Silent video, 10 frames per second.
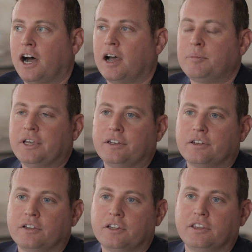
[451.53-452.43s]
I mean,
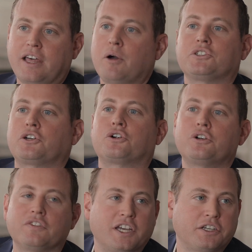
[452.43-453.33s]
that was
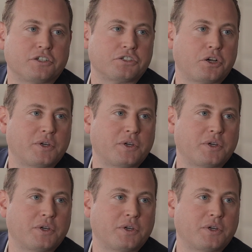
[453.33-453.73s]
unheard of 10 years ago,